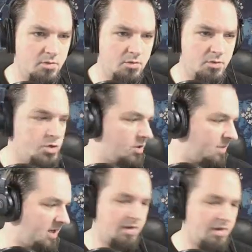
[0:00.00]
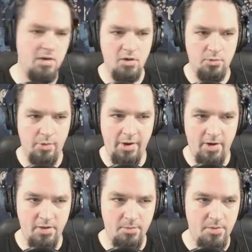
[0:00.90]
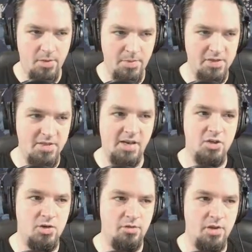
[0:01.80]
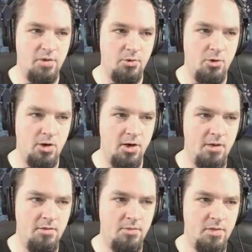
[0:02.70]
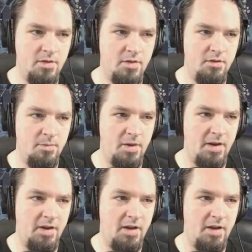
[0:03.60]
We should be right around the midsection of the Aurora. If my